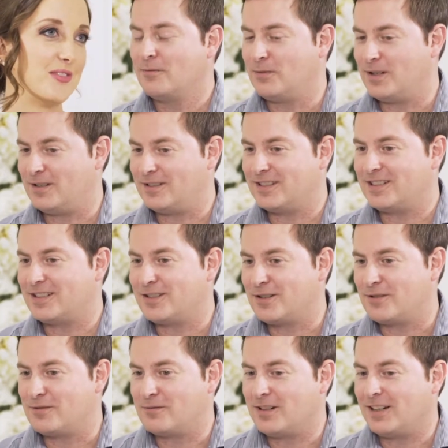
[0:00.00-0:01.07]
Well,
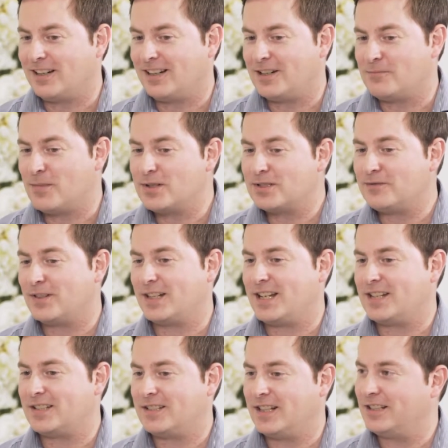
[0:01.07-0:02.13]
so most of our
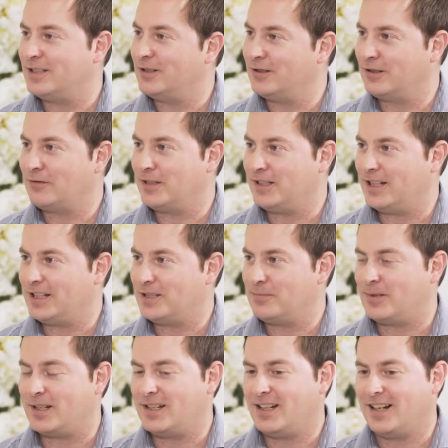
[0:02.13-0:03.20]
guests stay 2 to 3 nights,
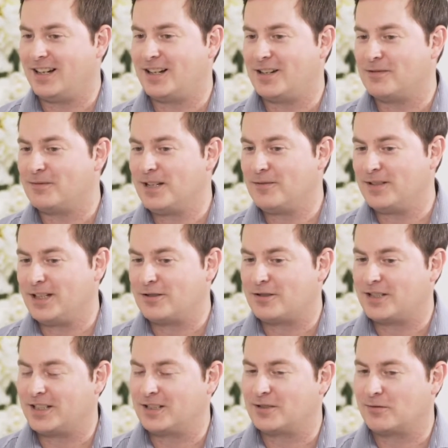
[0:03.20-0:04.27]
but we have an
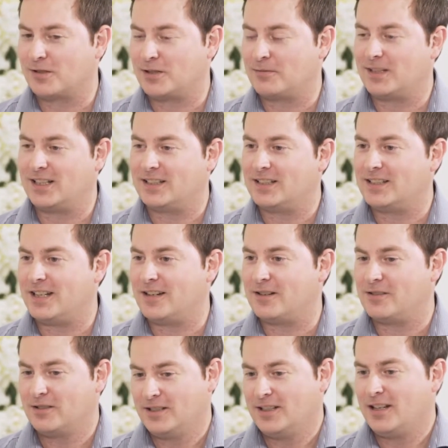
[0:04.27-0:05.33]
interesting story we like to tell.